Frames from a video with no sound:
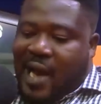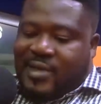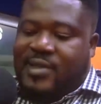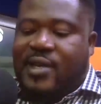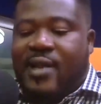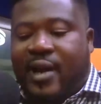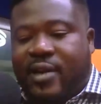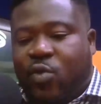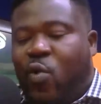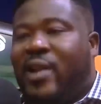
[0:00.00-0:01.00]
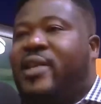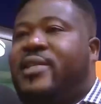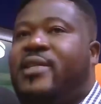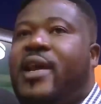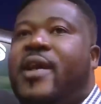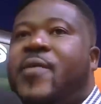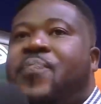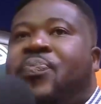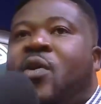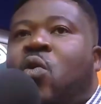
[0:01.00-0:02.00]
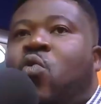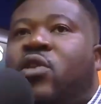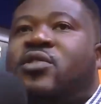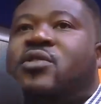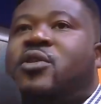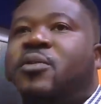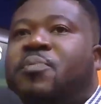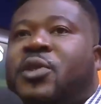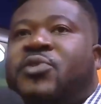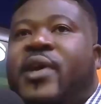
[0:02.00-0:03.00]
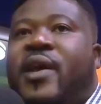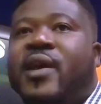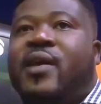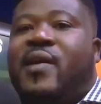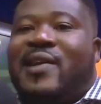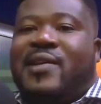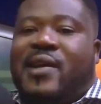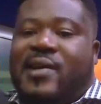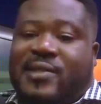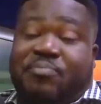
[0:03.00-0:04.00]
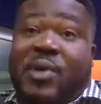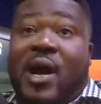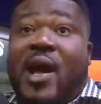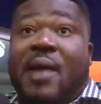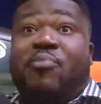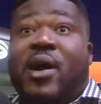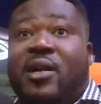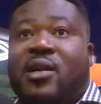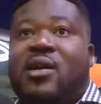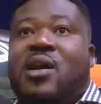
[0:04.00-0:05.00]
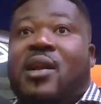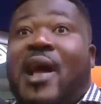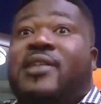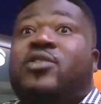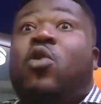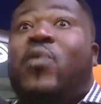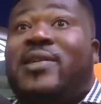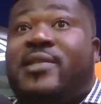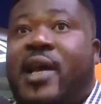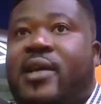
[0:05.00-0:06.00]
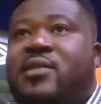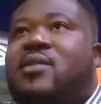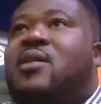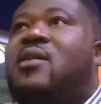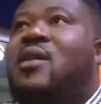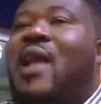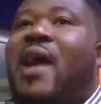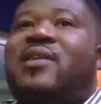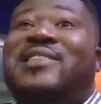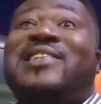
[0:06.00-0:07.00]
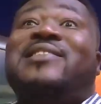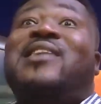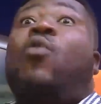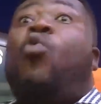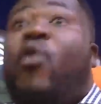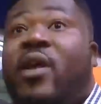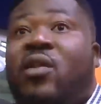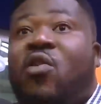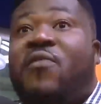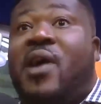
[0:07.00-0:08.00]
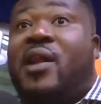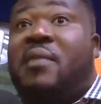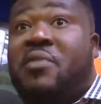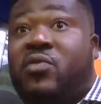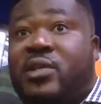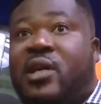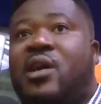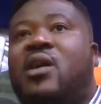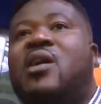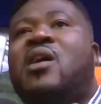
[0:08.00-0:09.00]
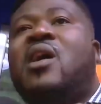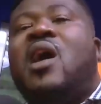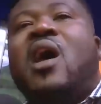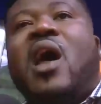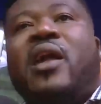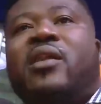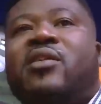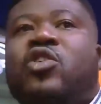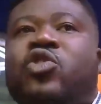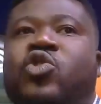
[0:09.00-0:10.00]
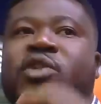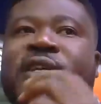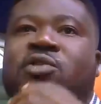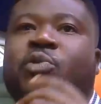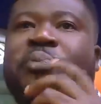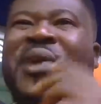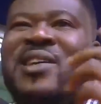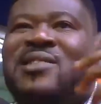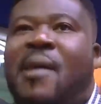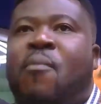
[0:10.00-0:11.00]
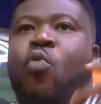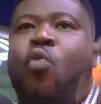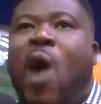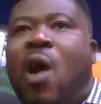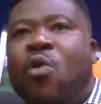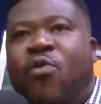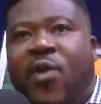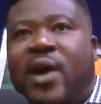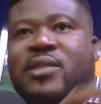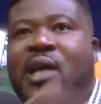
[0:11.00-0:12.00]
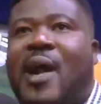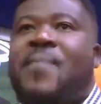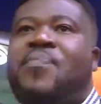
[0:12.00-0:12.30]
I see that when the shay wants to portray her brand, like she always says, like she's a queen of Ghana music, and you need to bring some wow factor